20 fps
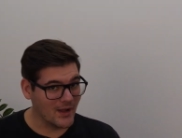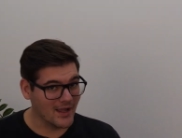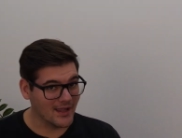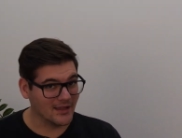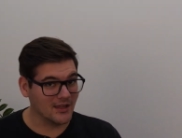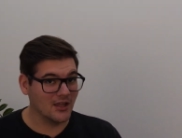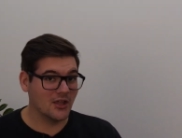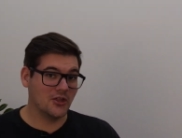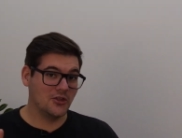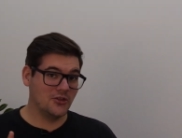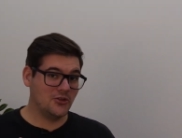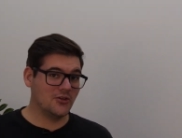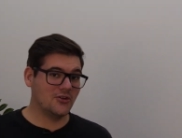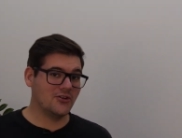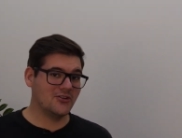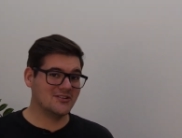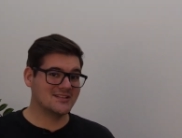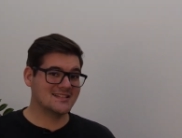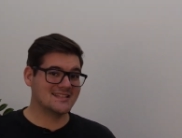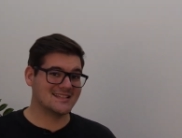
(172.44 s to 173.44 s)
way, you
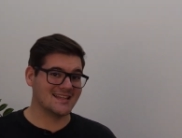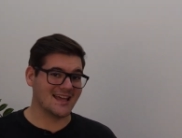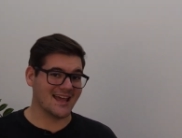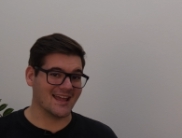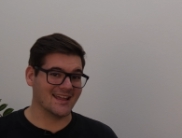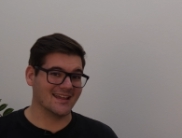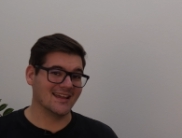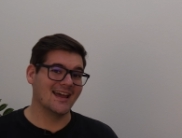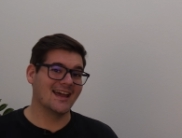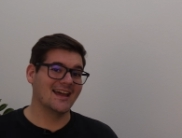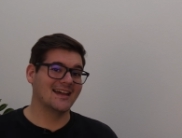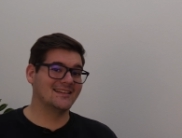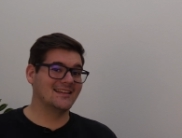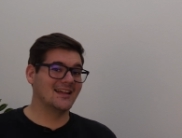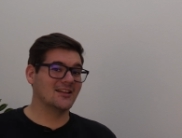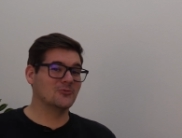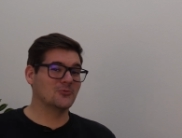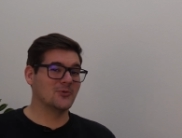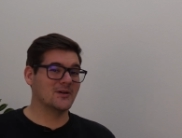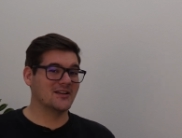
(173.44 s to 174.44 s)
could say
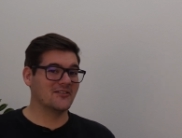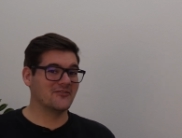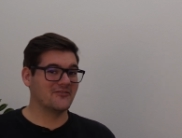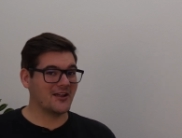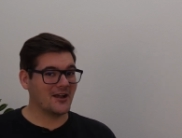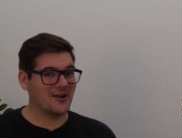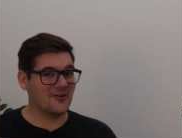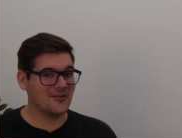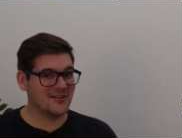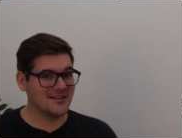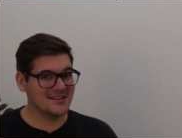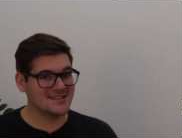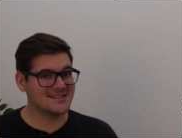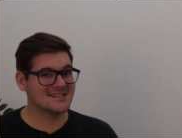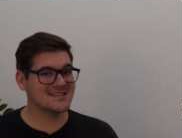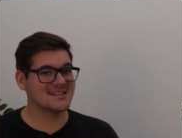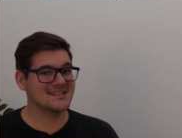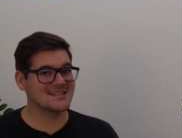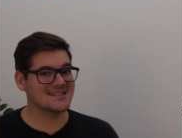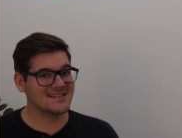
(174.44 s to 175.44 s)
that when a
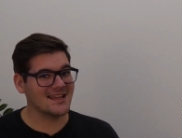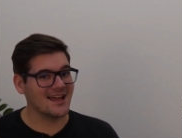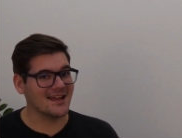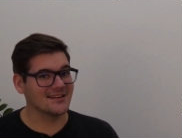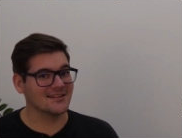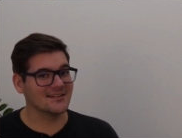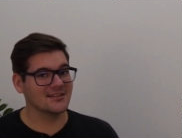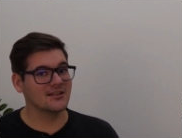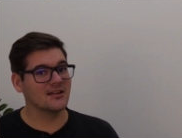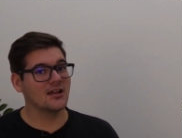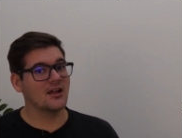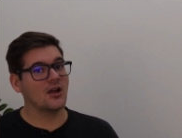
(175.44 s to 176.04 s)
variance is set,